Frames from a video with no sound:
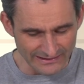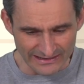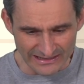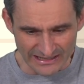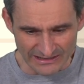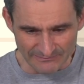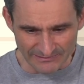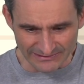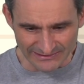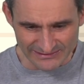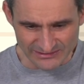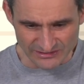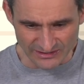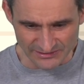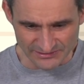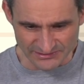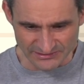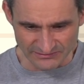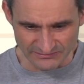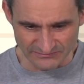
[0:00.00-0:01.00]
And
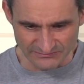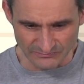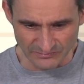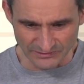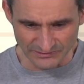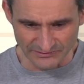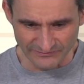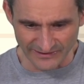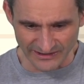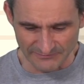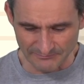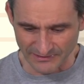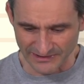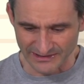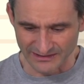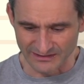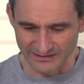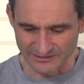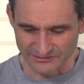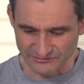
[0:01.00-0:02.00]
we'll divide it
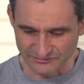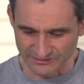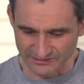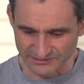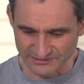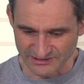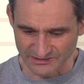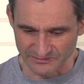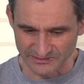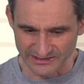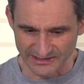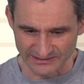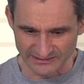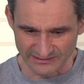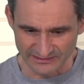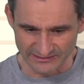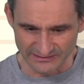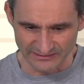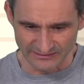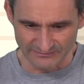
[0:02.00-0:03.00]
by 100, so we
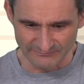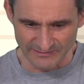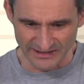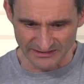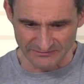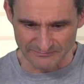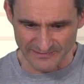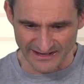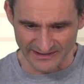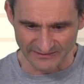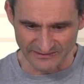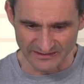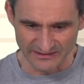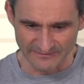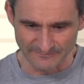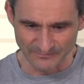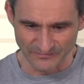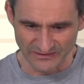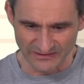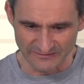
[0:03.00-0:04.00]
get the
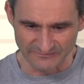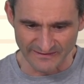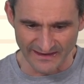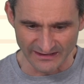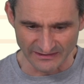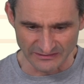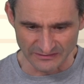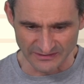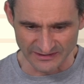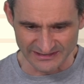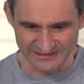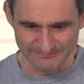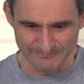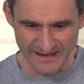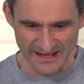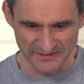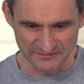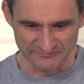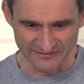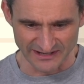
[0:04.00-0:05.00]
value
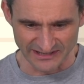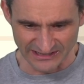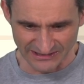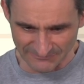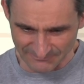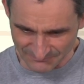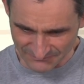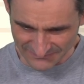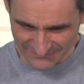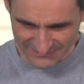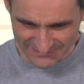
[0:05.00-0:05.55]
that's math ready.